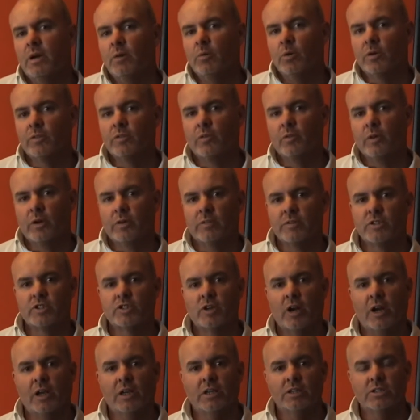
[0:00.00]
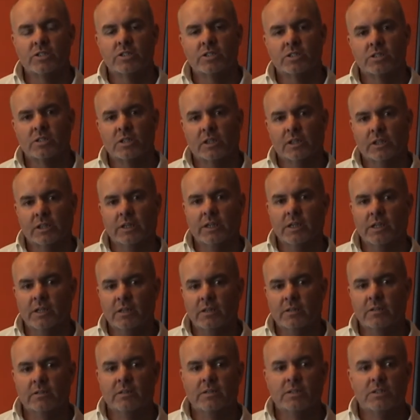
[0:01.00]
I work for one of Australia's
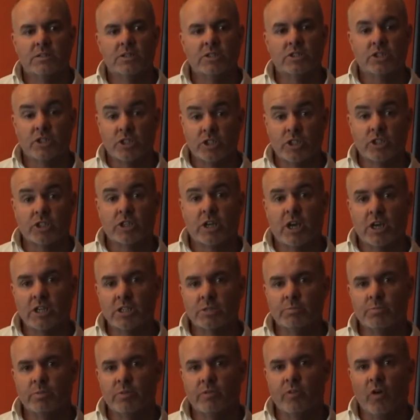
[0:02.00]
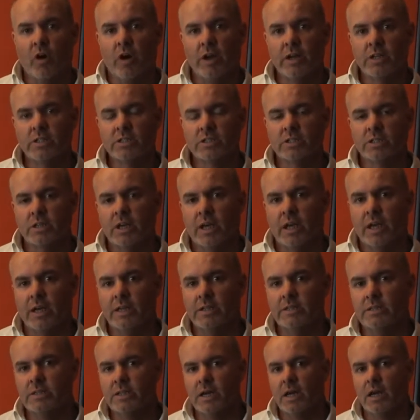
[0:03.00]
leading distance education providers,
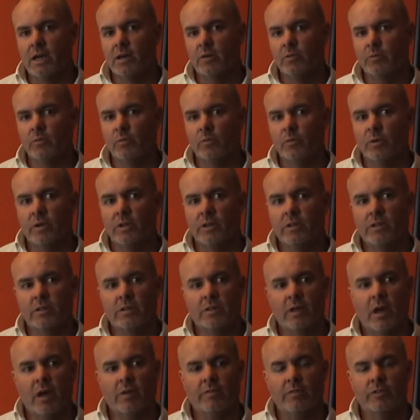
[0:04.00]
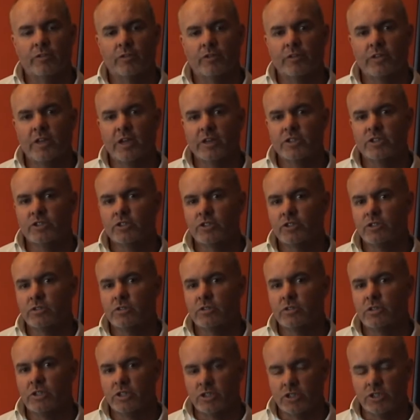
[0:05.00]
and with over
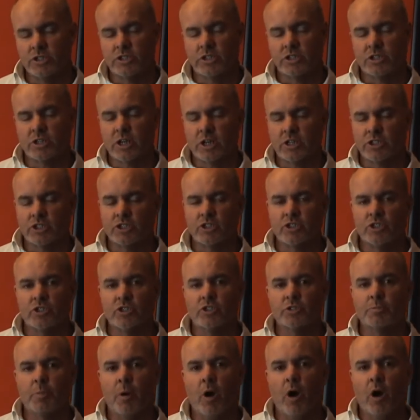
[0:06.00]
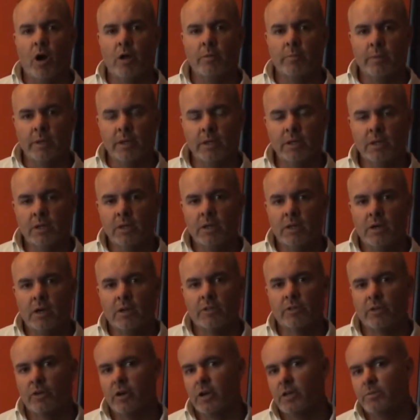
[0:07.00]
3,000 distance education students behind me, I
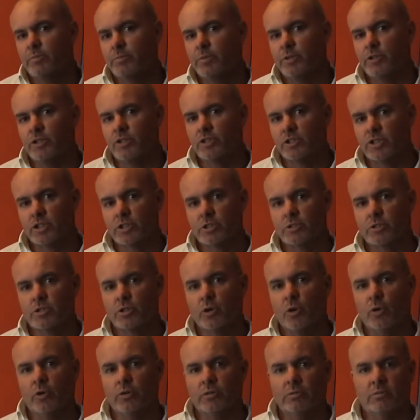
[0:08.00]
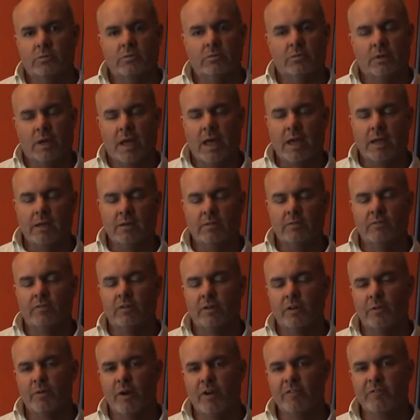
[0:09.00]
thought I'd produce a short and
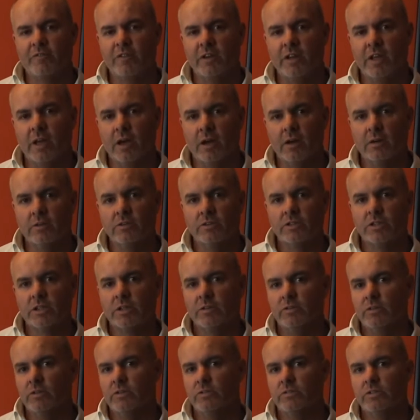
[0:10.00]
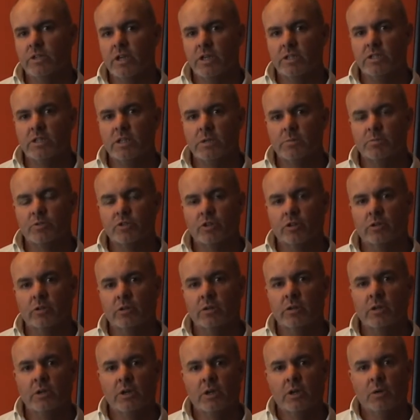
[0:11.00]
very rough video to give you 10 tips
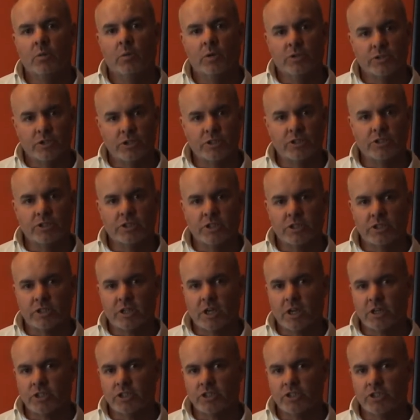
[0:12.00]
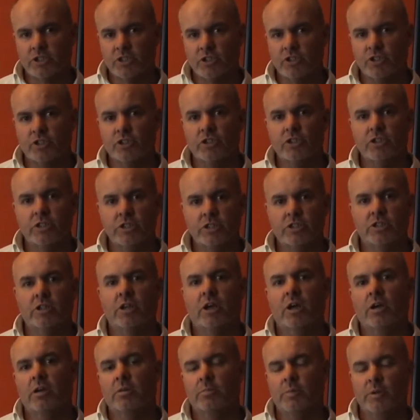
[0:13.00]
on what distance education students need to
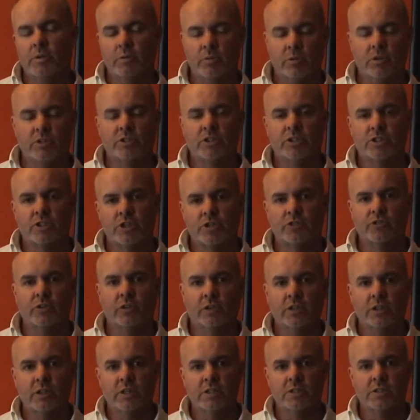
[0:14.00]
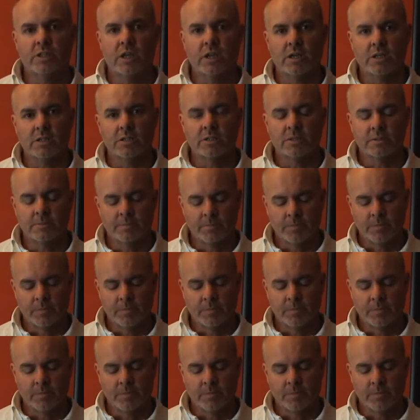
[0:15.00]
know to be really successful in their studies.